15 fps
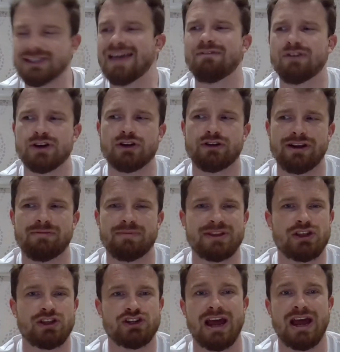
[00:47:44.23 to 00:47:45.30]
Does everyone agree with
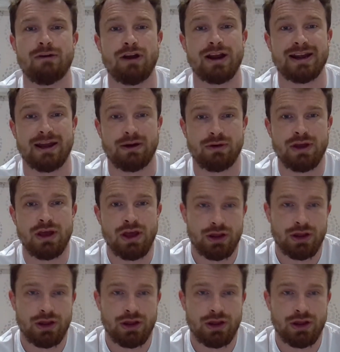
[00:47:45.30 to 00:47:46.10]
me in the chat right now?